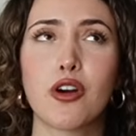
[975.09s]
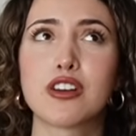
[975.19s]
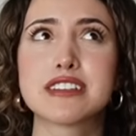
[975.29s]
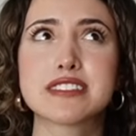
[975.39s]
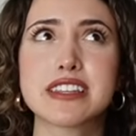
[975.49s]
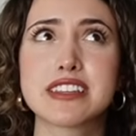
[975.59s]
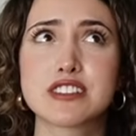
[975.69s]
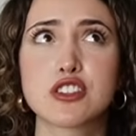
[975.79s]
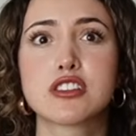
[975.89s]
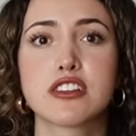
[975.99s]
Honestly,
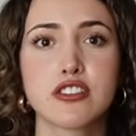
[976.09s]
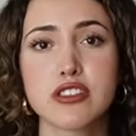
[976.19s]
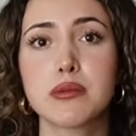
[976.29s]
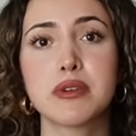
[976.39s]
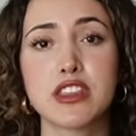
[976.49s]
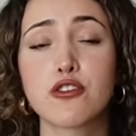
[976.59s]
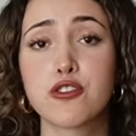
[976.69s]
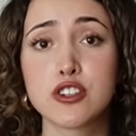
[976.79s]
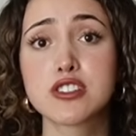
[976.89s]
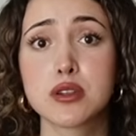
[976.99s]
this could literally be the
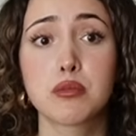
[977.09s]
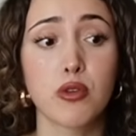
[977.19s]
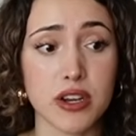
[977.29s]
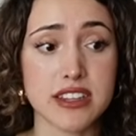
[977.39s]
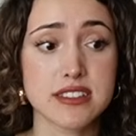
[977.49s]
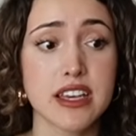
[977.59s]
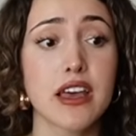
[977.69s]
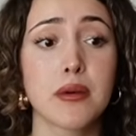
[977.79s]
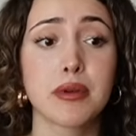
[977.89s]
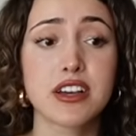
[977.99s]
first point
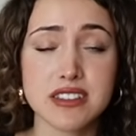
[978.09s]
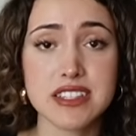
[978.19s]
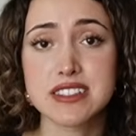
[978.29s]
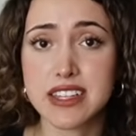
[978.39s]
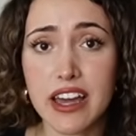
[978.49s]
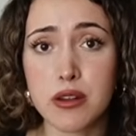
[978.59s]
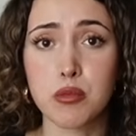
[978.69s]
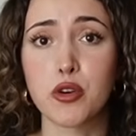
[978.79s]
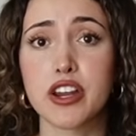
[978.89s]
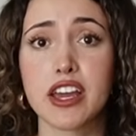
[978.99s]
because it's that
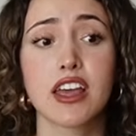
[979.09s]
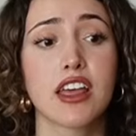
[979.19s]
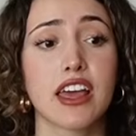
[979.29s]
important.